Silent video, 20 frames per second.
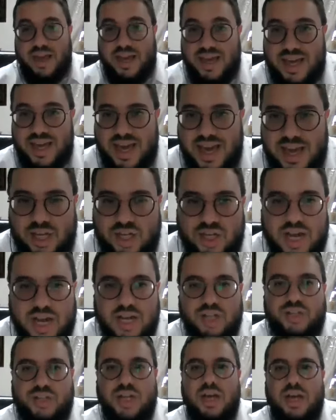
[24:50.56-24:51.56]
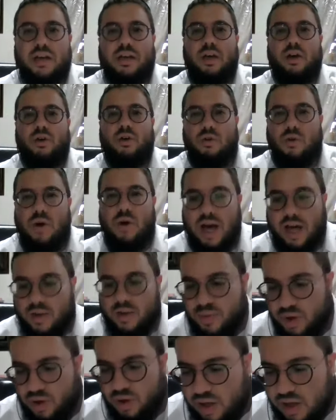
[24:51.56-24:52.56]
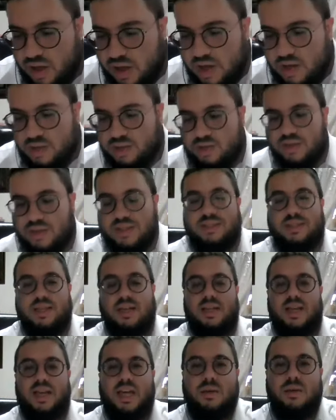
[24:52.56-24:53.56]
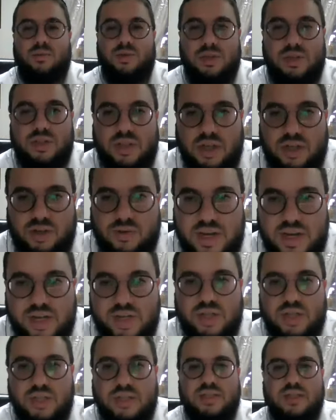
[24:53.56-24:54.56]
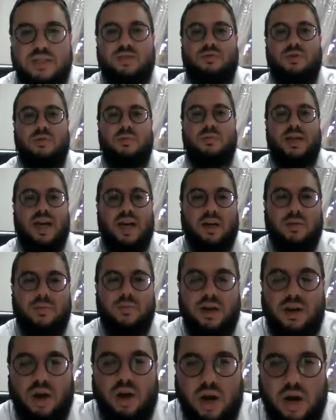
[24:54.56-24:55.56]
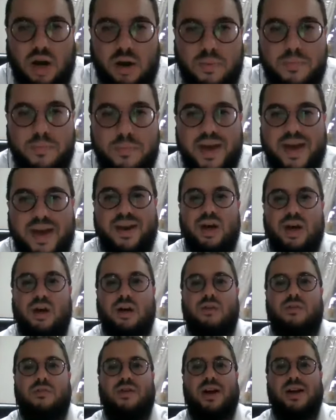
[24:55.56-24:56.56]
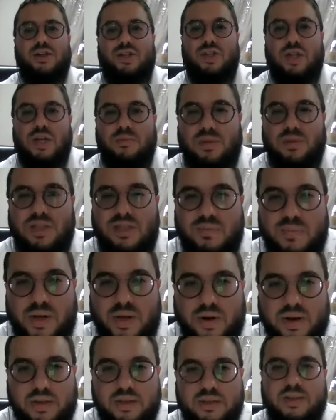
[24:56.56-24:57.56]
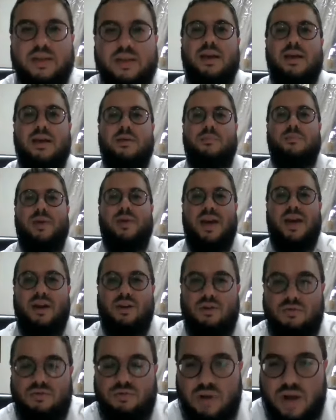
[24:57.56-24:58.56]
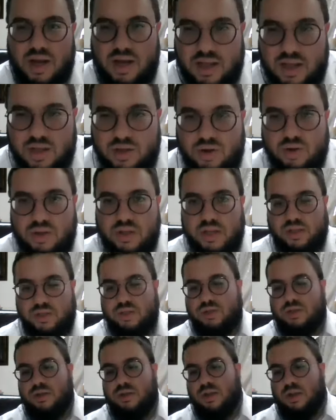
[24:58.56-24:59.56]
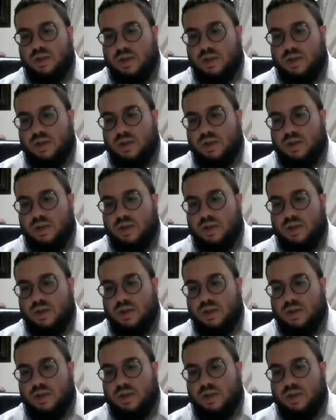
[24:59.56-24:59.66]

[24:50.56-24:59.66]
Ish asher ruach bo. So the tzaddikim of the generation, says Rabbi Nachman, are men of Hashem's spirit, men of ruach hakodesh.